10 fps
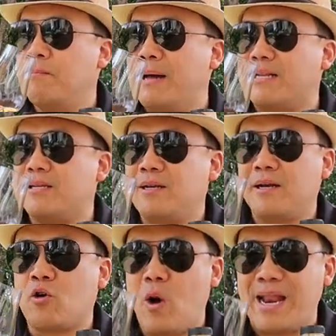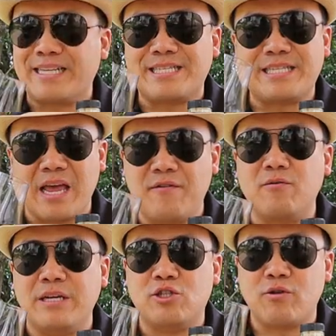But quite a
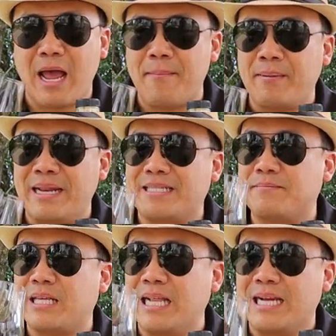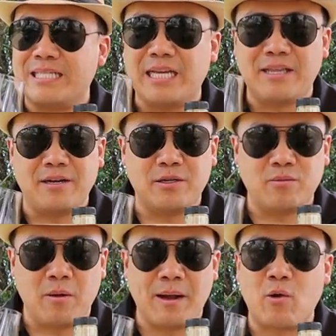savory dram. I'm getting some salinity in there
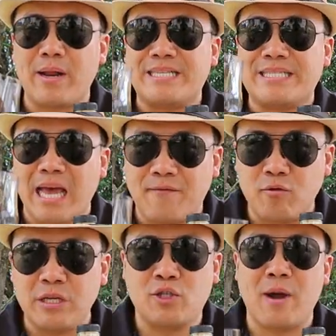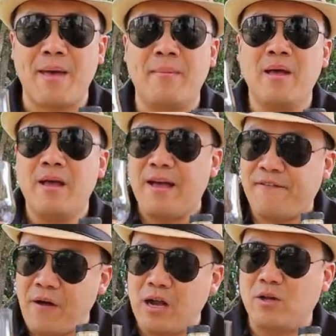as well, but quite a savory dram.
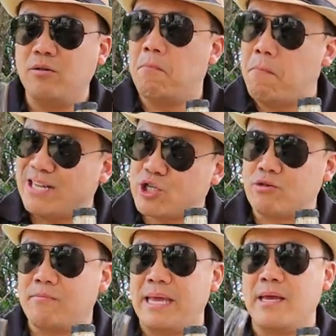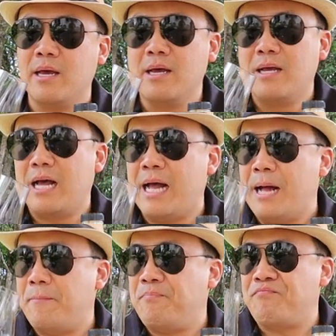Fungal, mushroomy,
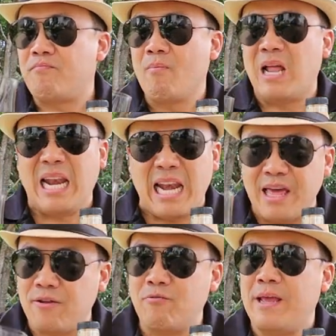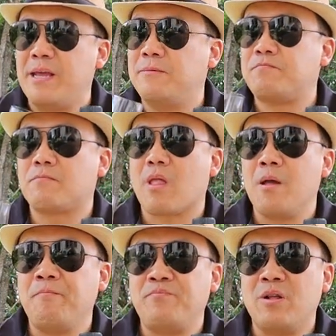leathery,
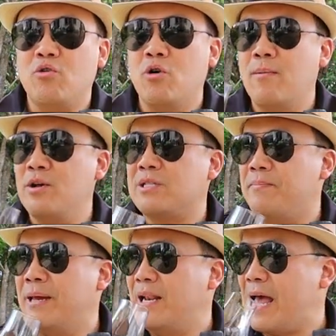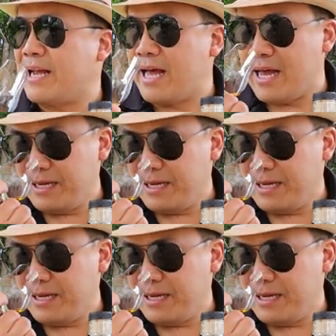almost a bit like